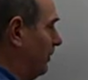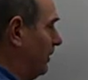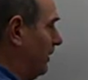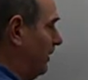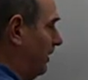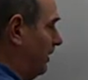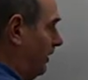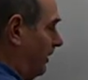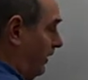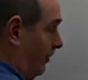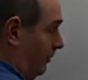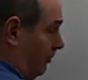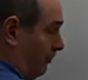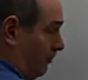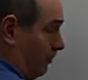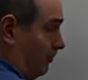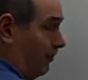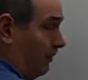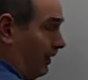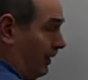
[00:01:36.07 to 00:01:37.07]
be, if it's
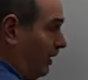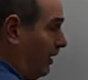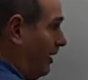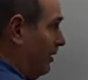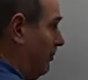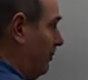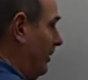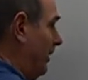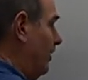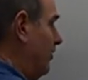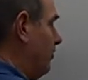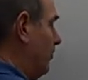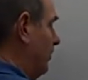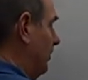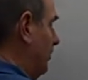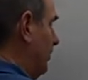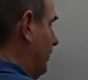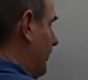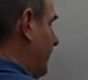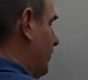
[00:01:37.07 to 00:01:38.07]
truly a
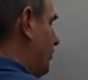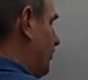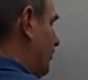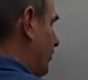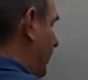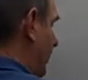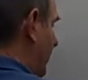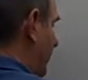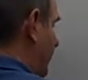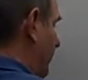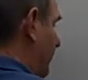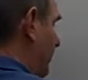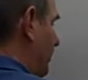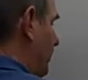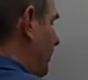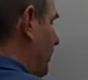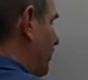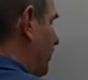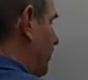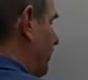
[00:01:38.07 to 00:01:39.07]
combination, that's counted to
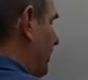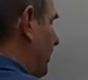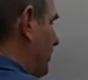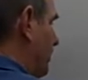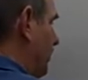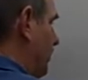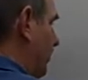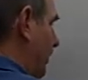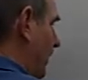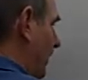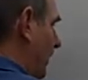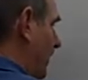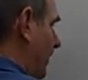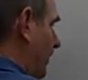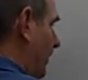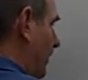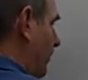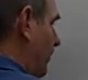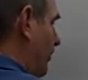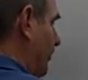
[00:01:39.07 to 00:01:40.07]
be the same as 8,
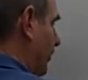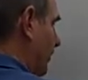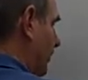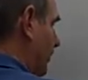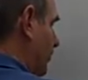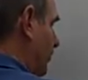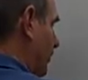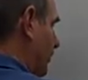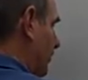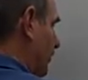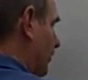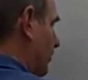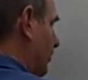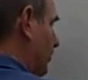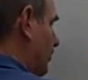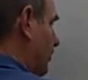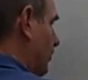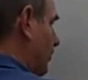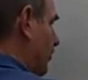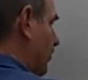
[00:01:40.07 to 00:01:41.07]
36,